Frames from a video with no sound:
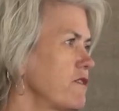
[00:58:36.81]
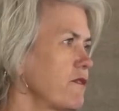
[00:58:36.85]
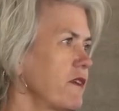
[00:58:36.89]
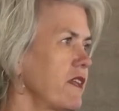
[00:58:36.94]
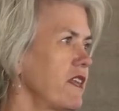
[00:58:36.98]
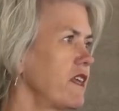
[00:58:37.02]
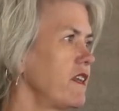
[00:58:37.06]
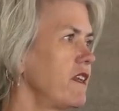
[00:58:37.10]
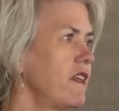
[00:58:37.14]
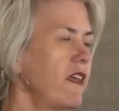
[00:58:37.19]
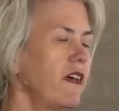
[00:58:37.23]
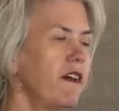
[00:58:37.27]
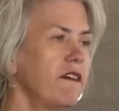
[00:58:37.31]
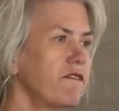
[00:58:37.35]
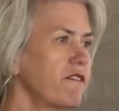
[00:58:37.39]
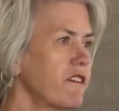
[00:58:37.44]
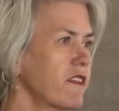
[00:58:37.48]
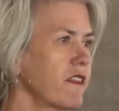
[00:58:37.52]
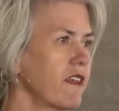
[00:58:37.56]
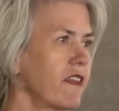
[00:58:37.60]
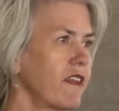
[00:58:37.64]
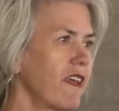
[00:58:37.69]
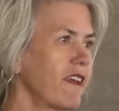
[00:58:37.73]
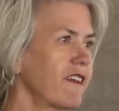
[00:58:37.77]
really loved
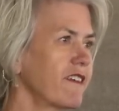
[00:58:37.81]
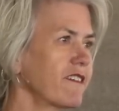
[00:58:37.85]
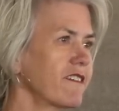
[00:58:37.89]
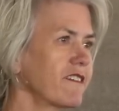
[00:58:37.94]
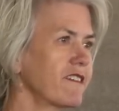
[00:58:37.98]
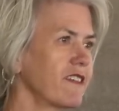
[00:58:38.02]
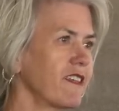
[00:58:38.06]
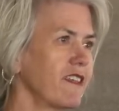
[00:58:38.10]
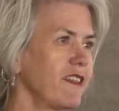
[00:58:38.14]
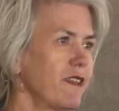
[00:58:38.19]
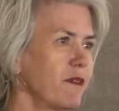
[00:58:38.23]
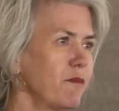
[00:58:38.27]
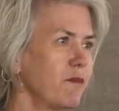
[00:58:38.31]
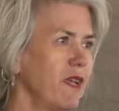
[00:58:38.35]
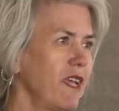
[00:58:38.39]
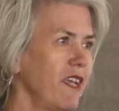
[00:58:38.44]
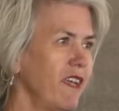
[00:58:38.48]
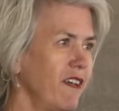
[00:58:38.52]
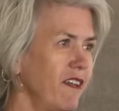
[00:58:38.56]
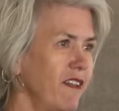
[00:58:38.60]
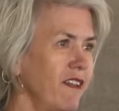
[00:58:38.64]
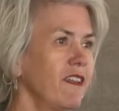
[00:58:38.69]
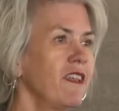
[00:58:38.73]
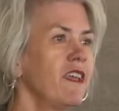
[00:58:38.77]
the letters in the
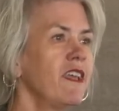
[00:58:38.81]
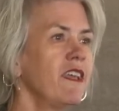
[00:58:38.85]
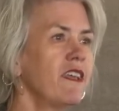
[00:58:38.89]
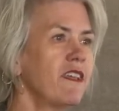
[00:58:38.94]
mail.